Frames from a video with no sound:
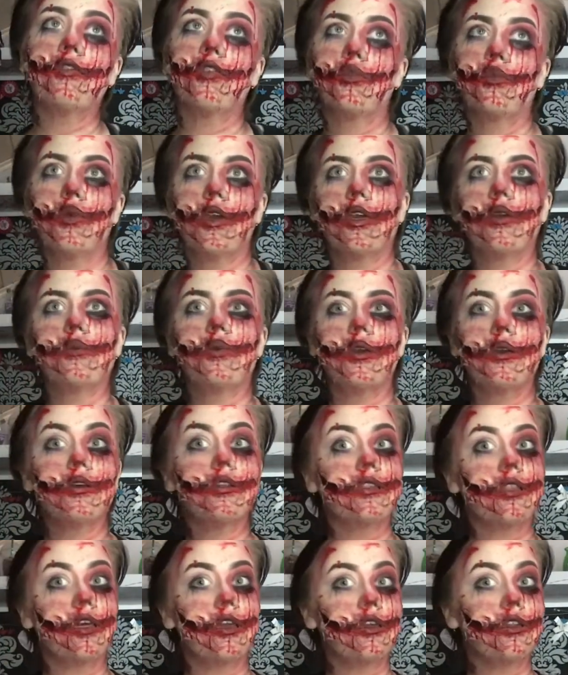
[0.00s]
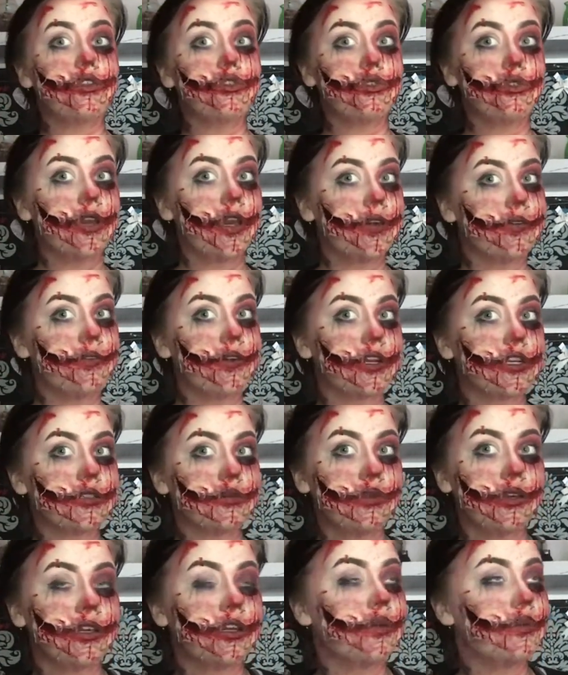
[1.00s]
or maybe they do FX
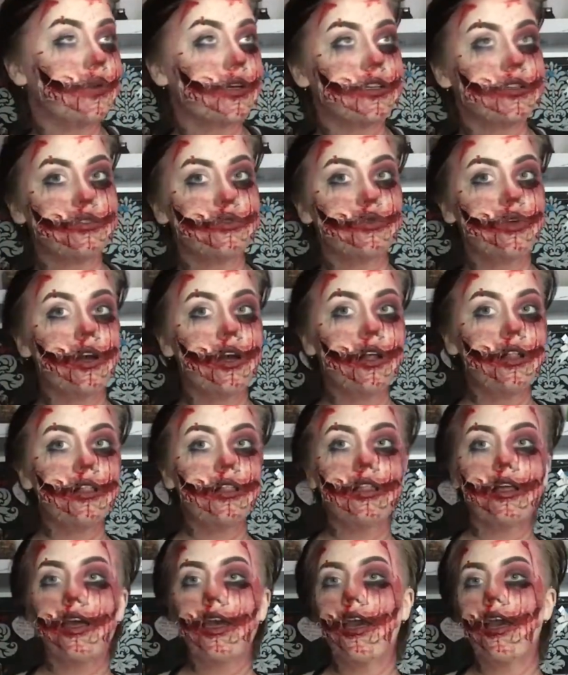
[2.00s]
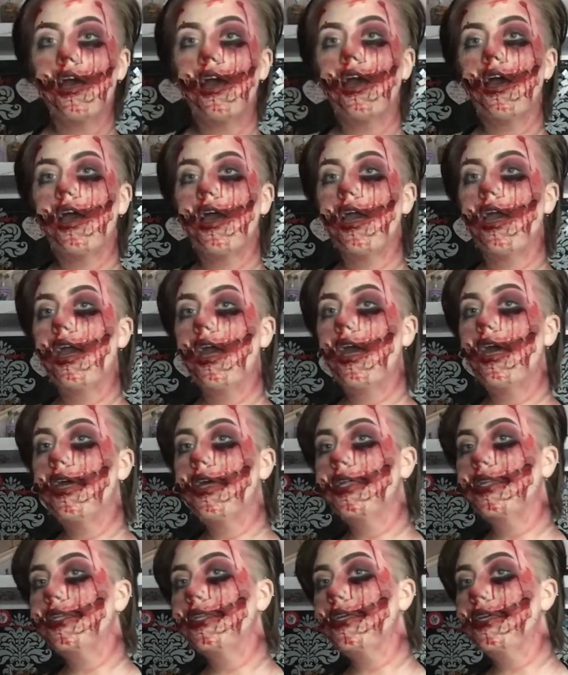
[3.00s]
makeup as well,
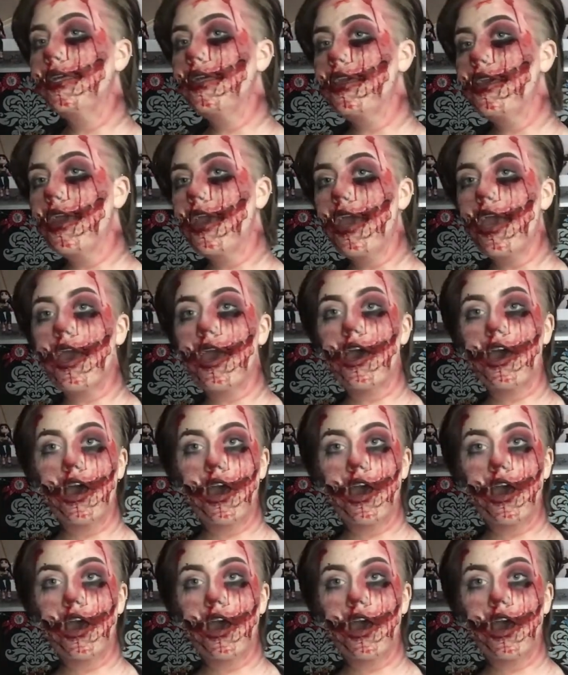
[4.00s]
and yeah.